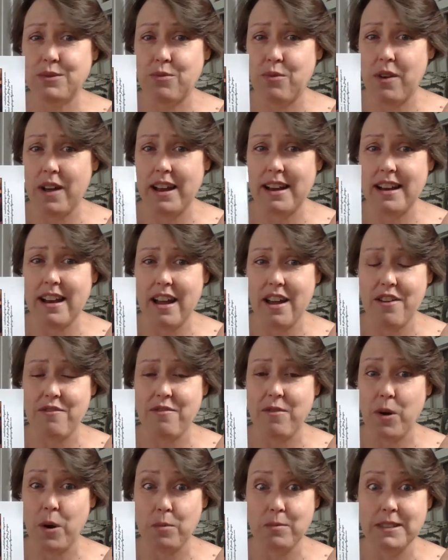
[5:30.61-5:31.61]
one of
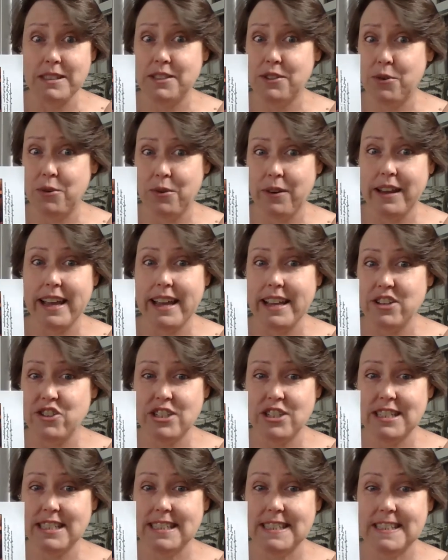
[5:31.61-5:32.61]
Romy's
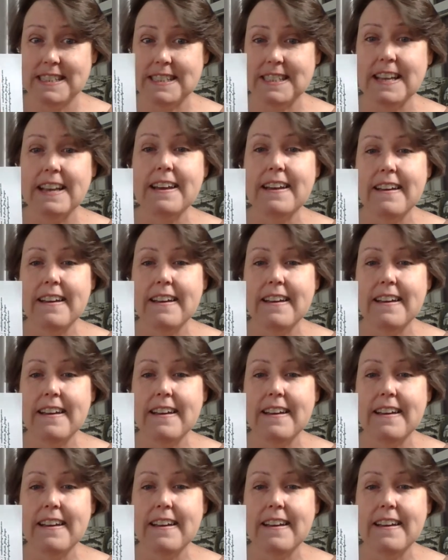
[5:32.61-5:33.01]
creations